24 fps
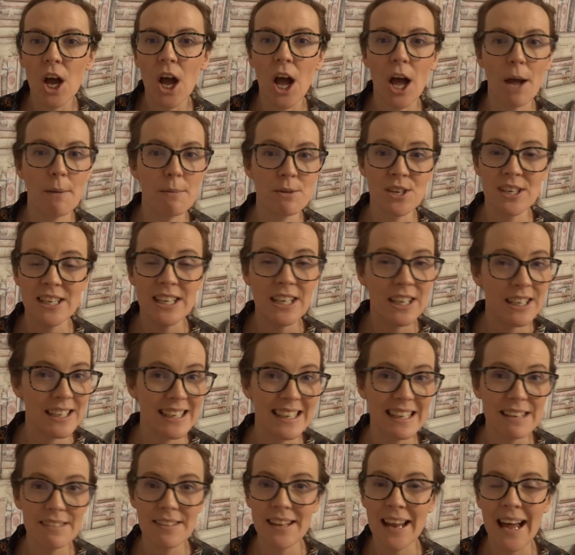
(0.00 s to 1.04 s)
You could
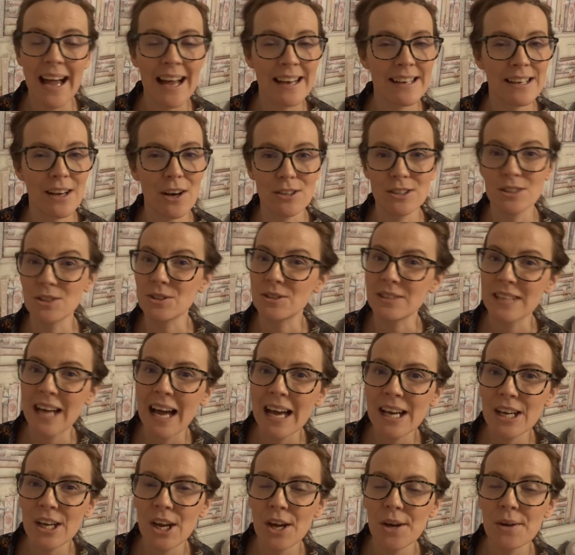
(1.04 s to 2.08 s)
either add it onto
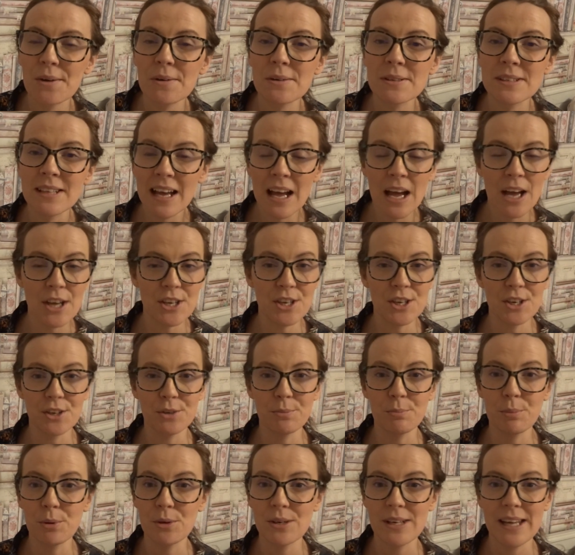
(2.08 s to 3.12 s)
tacos, you
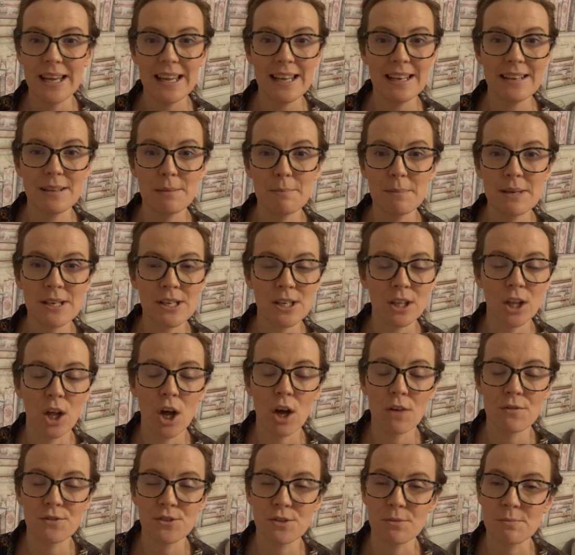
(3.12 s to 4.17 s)
could put it in the middle
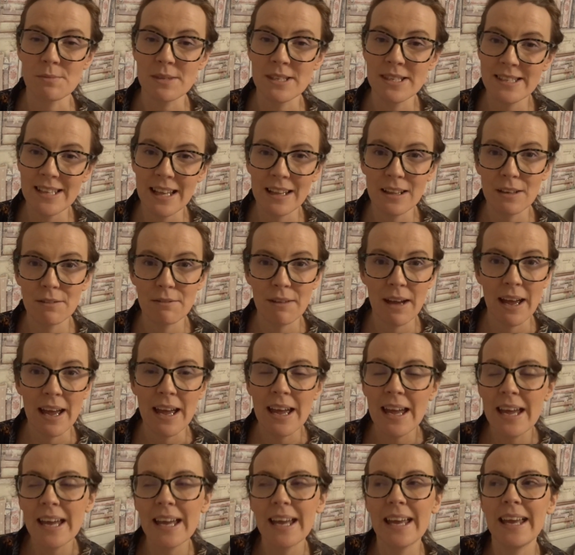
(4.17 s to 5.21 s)
of some celery.
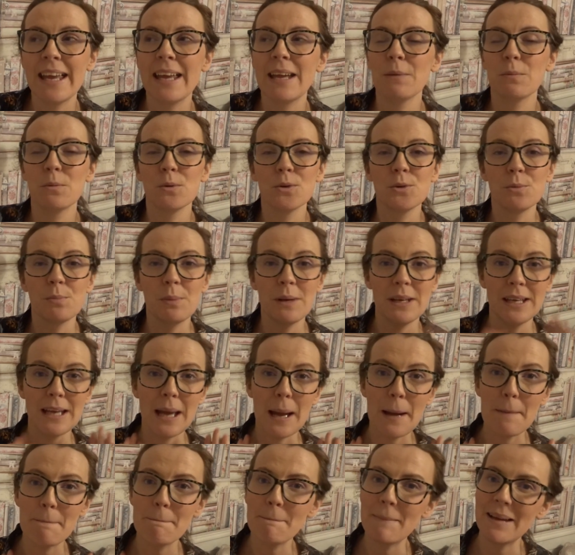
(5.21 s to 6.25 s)
It would be
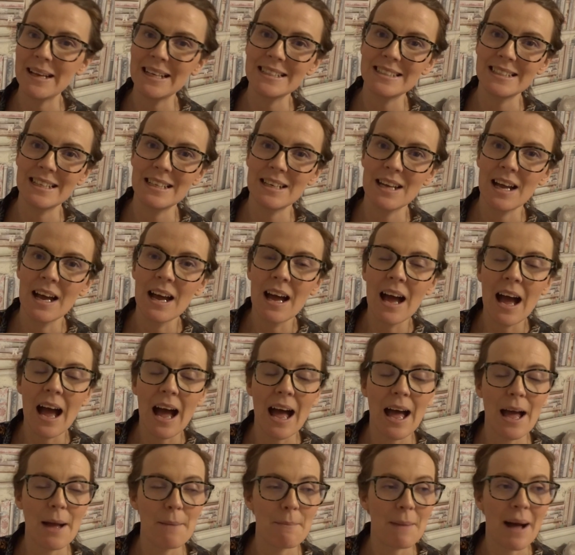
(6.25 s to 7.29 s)
amazing.
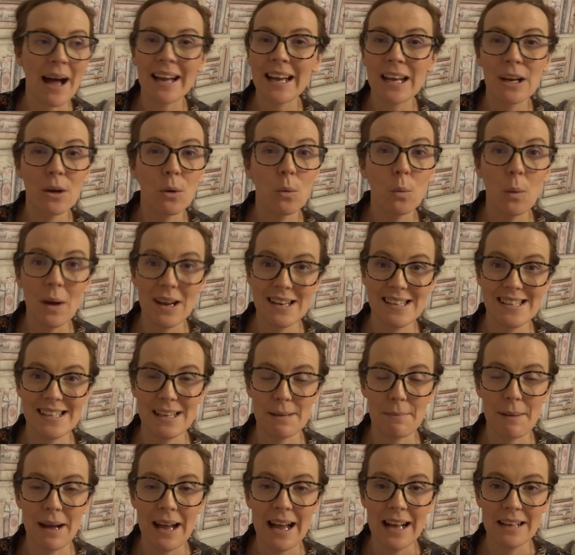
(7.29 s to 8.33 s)
I cannot wait to
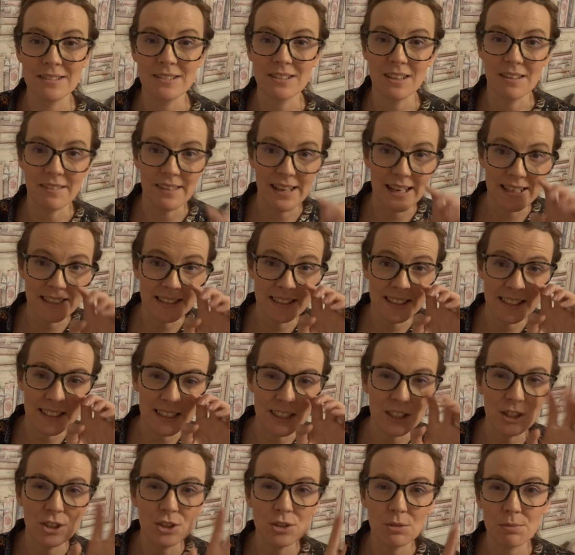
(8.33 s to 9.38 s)
get my hands on this. This
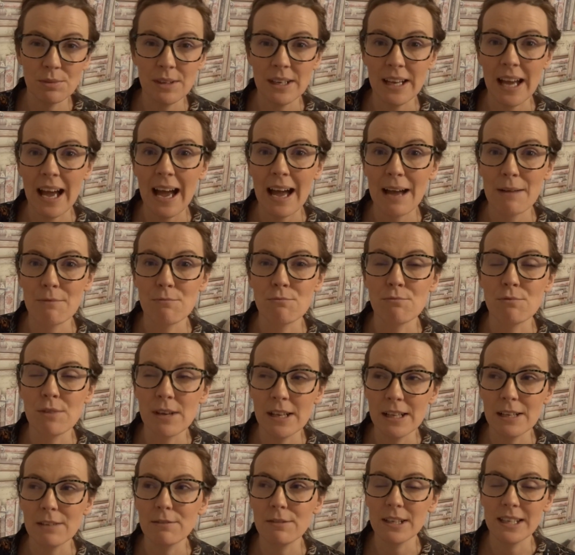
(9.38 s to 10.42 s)
is something I
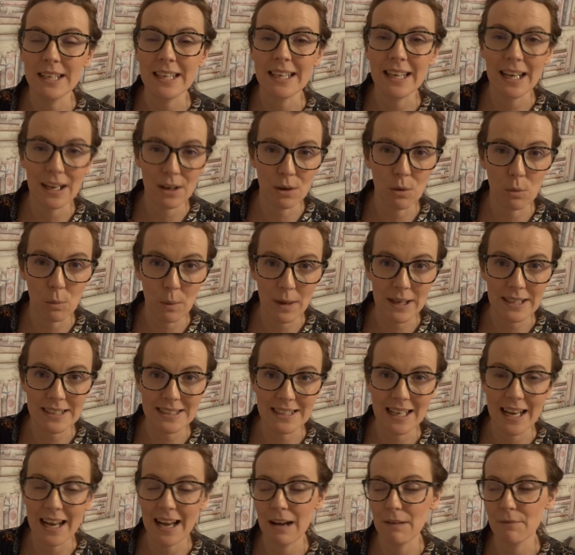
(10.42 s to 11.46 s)
really, really cannot wait
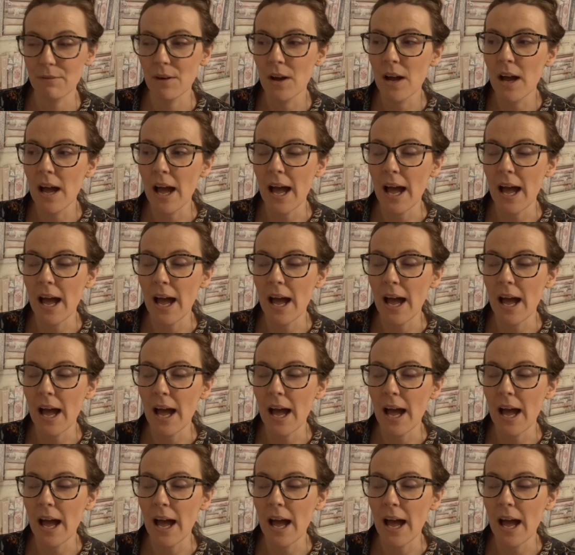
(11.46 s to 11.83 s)
to have.